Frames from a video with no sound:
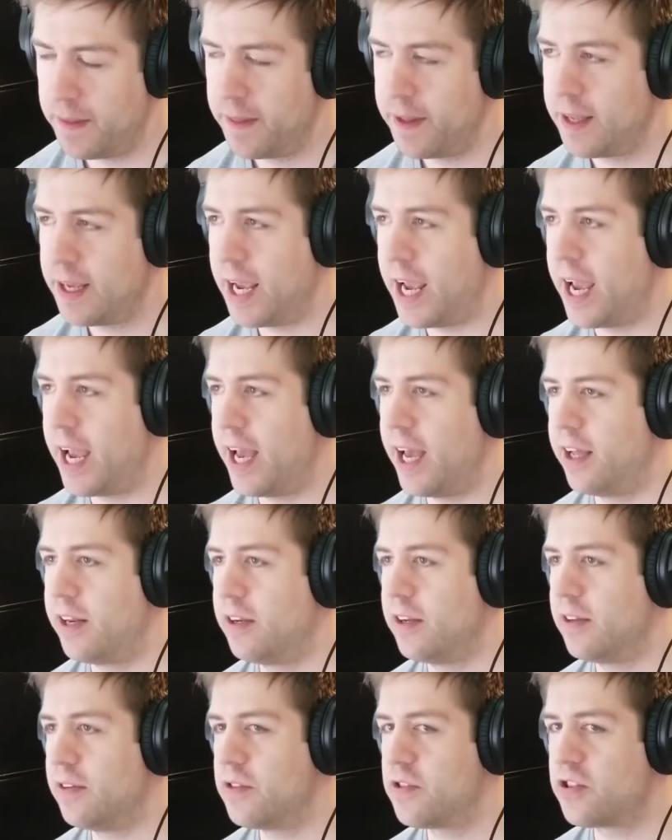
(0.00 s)

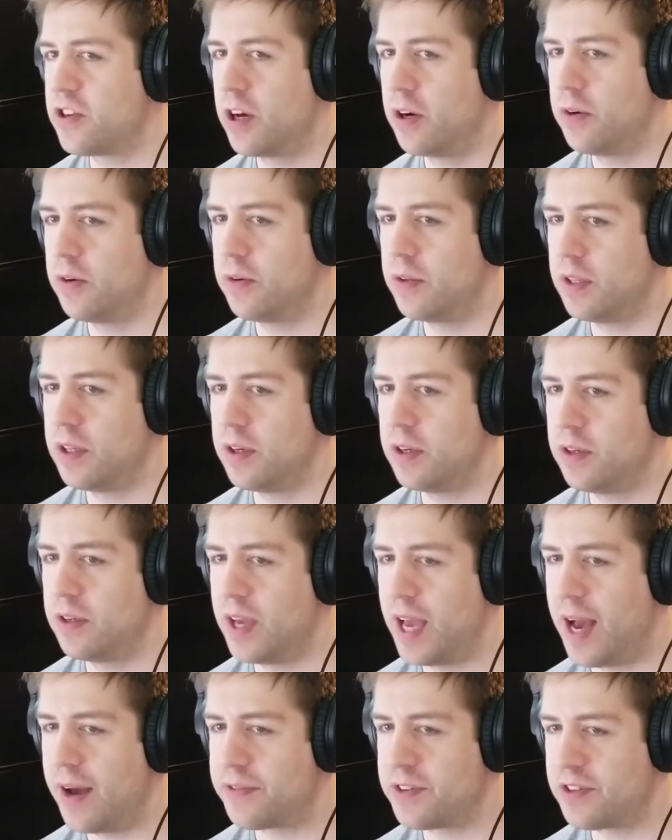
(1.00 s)
And so
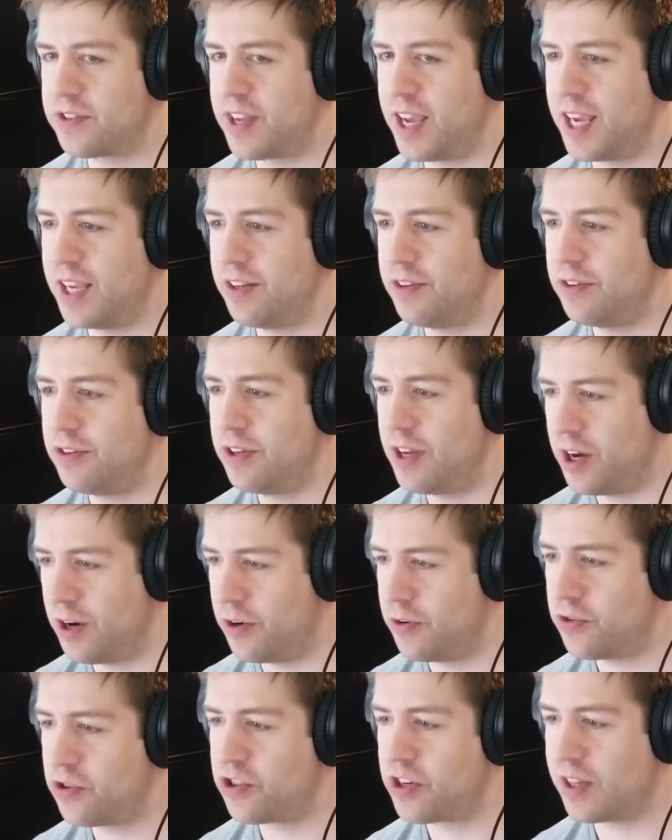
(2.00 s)
you have to say,
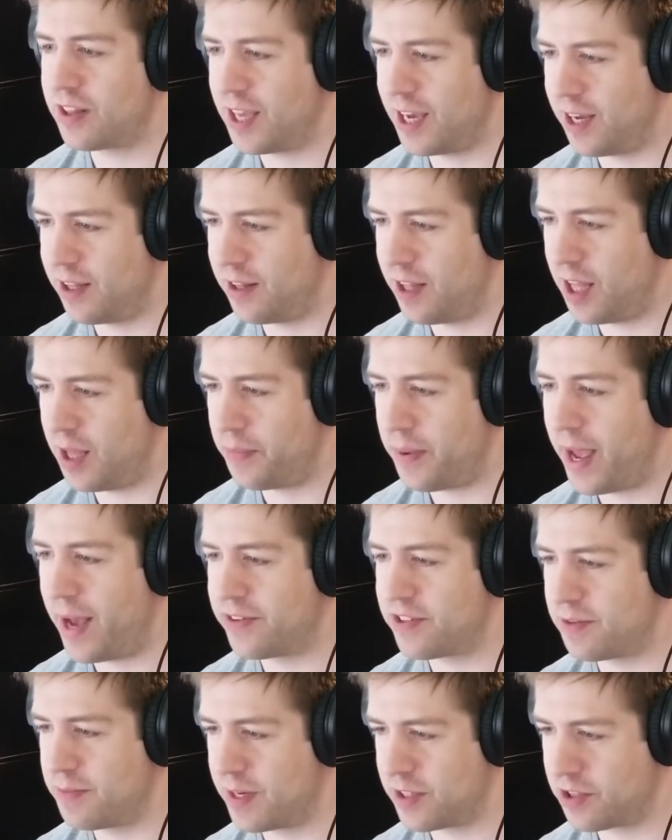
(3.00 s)
no, shut the hell up,
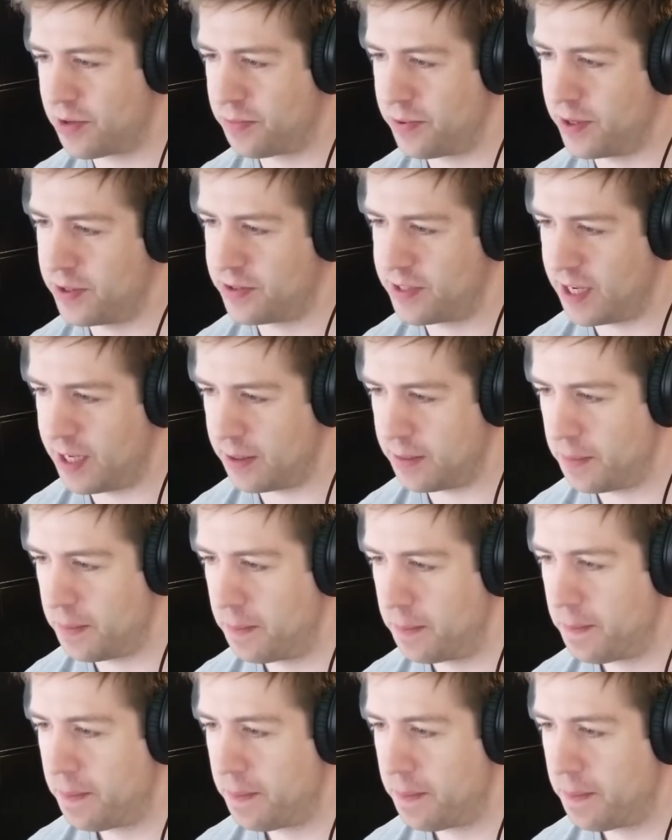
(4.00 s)
have some extra protein.